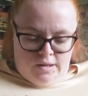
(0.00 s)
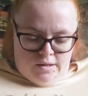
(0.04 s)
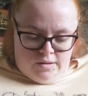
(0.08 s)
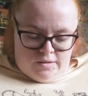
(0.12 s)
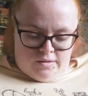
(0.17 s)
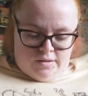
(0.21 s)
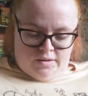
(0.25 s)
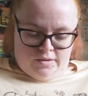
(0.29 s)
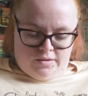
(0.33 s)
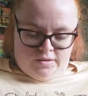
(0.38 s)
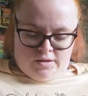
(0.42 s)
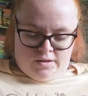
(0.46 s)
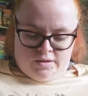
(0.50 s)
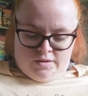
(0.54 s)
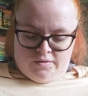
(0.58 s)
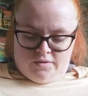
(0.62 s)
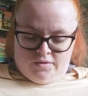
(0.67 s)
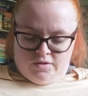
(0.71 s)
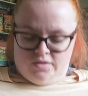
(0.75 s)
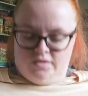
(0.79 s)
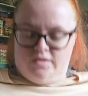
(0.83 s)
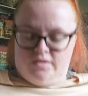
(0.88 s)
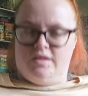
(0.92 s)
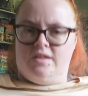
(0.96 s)
So it's kind of
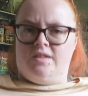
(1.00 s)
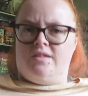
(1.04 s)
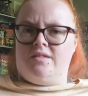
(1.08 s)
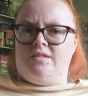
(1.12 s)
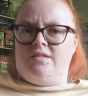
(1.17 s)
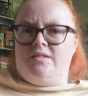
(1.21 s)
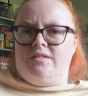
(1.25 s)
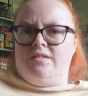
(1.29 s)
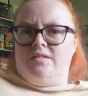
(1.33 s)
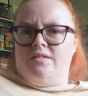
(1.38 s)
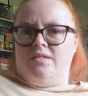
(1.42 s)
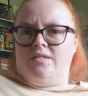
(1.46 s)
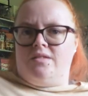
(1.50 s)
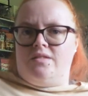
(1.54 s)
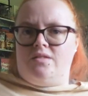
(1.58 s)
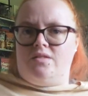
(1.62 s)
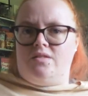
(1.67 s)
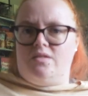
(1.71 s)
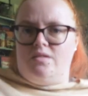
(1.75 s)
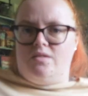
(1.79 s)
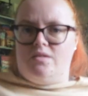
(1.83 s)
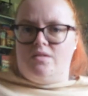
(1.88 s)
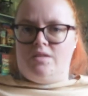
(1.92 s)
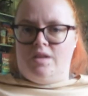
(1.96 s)
just this
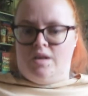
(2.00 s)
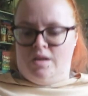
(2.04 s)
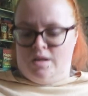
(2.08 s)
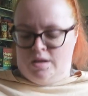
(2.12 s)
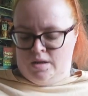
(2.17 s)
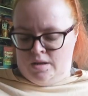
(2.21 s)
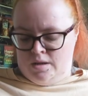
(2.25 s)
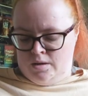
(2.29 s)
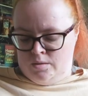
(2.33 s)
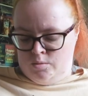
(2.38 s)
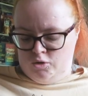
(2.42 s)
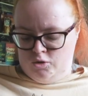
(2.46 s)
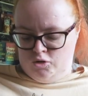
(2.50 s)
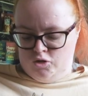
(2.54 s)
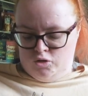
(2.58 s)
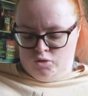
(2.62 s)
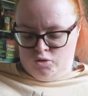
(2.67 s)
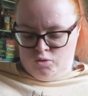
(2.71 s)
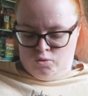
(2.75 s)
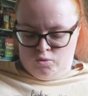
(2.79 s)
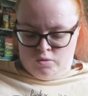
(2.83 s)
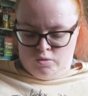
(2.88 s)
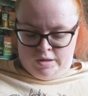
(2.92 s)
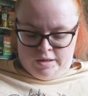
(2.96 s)
what do you
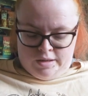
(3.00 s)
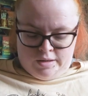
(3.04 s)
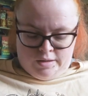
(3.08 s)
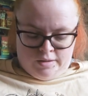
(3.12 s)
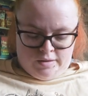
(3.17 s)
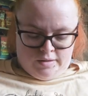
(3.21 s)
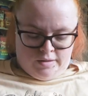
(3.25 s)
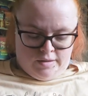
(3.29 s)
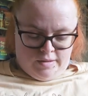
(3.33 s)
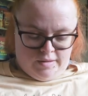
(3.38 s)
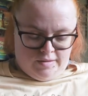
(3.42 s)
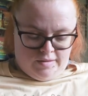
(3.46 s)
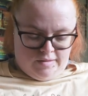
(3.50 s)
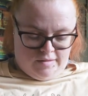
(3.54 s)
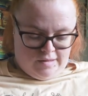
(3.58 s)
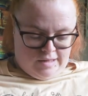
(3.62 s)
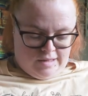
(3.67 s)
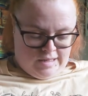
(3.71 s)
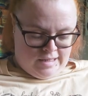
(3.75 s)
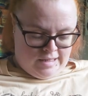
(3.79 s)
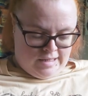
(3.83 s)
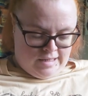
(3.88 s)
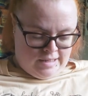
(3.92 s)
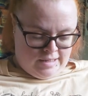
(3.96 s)
call it,
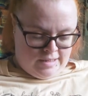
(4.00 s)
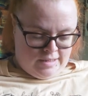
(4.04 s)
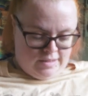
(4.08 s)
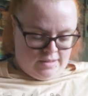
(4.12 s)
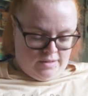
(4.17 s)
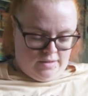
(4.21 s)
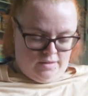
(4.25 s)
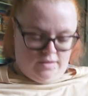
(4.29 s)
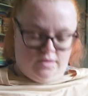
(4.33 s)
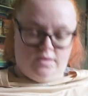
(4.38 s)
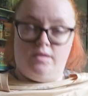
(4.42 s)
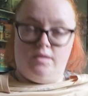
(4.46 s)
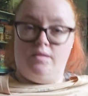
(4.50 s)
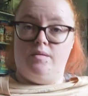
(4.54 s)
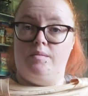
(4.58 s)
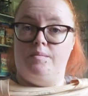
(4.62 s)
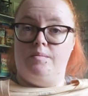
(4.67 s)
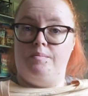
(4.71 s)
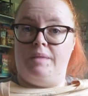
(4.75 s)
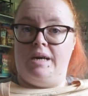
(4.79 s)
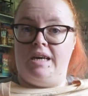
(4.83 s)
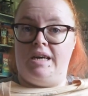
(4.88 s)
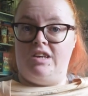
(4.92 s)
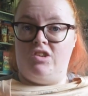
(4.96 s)
tan
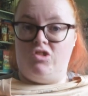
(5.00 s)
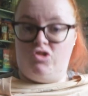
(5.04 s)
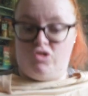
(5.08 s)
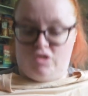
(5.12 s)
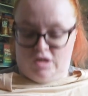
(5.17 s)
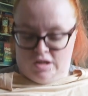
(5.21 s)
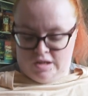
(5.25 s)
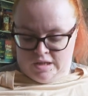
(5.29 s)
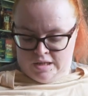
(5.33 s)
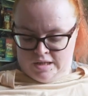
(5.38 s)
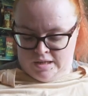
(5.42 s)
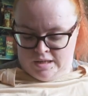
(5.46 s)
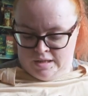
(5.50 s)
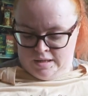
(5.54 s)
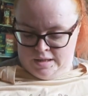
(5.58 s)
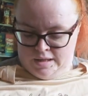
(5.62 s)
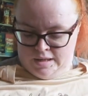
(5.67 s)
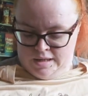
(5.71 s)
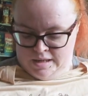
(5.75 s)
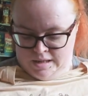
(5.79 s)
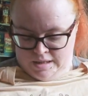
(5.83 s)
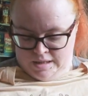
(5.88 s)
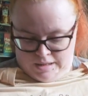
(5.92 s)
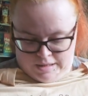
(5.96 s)
beige colour,
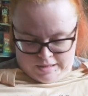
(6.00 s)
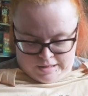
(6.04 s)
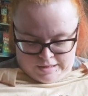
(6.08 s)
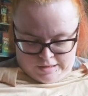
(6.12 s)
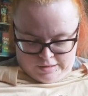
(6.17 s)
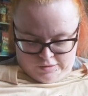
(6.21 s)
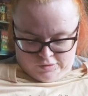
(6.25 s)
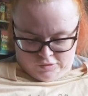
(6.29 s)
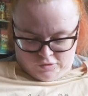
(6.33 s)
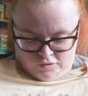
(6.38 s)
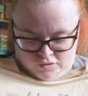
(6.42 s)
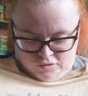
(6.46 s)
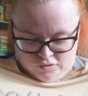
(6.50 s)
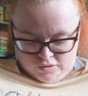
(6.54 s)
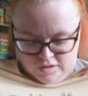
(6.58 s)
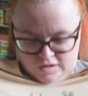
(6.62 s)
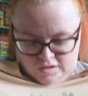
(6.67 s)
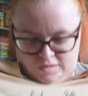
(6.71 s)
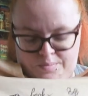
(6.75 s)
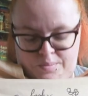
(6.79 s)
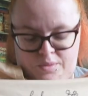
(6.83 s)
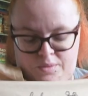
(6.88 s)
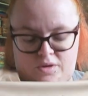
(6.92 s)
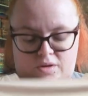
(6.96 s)
and it's just got this
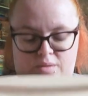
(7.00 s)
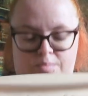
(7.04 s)
book